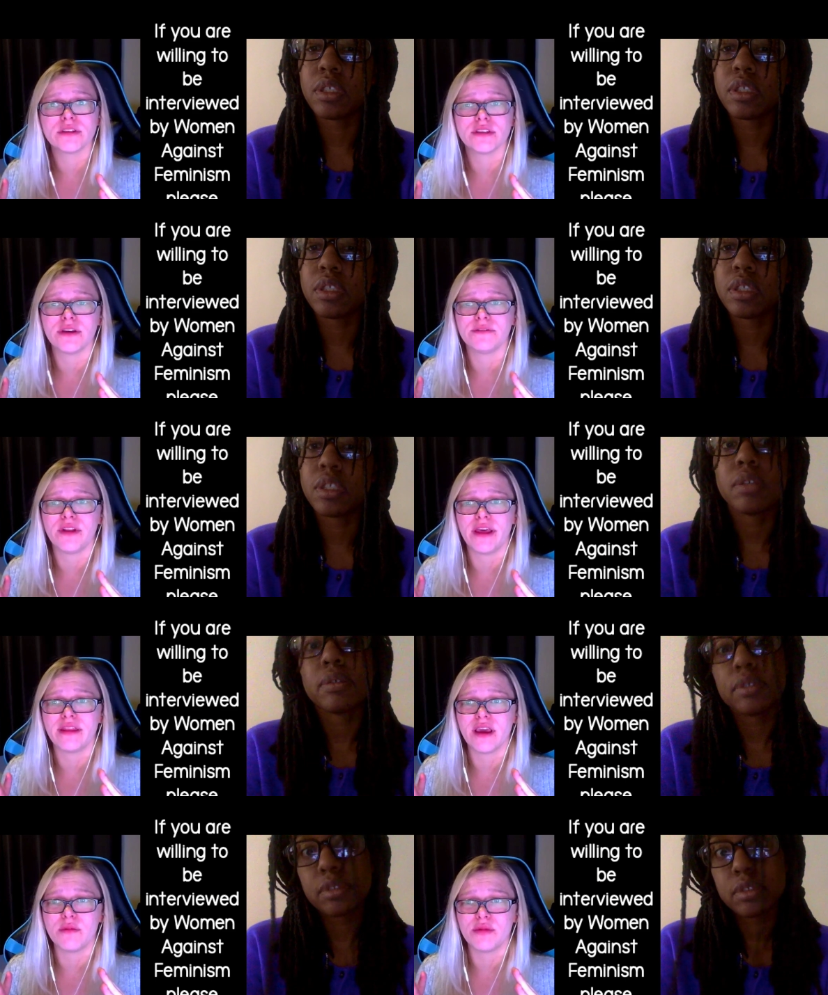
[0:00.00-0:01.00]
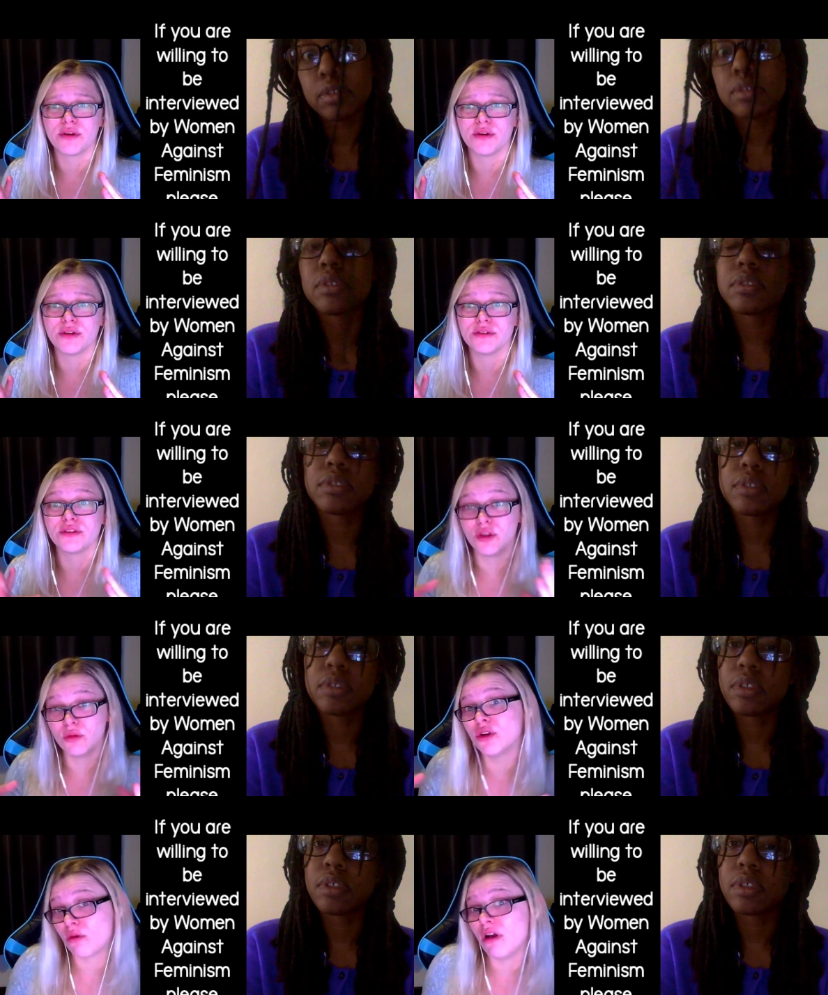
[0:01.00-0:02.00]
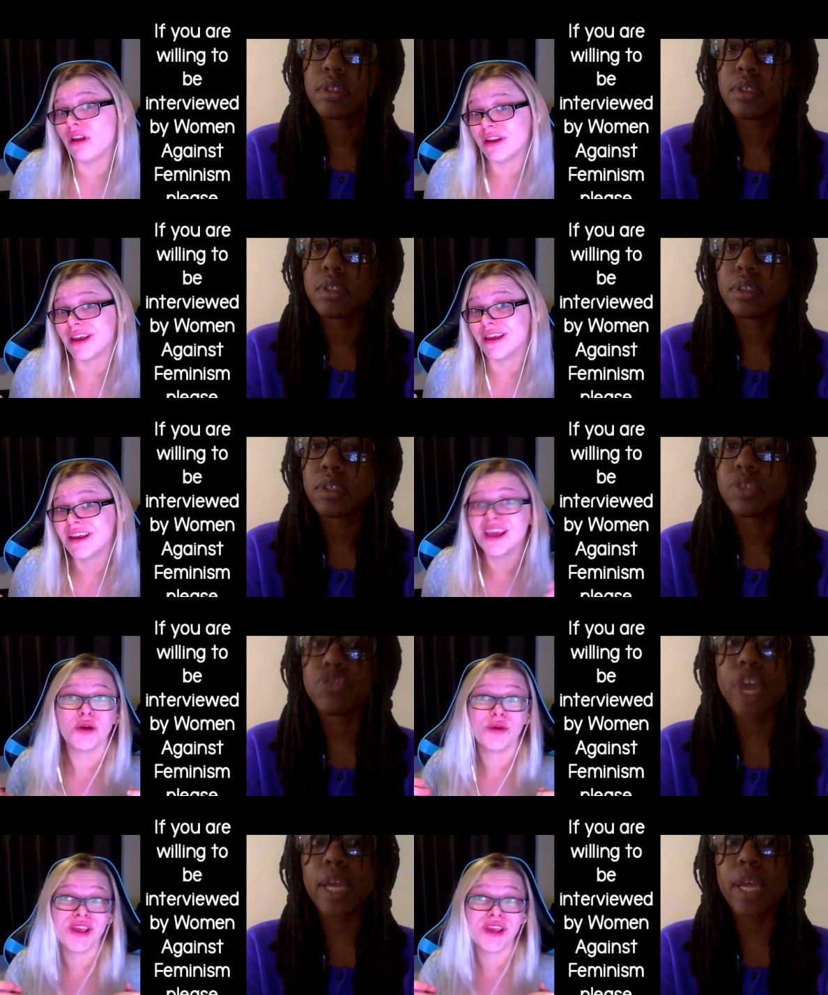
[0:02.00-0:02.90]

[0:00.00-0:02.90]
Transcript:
Speaker 1: stuff like that because you want equality. Right, we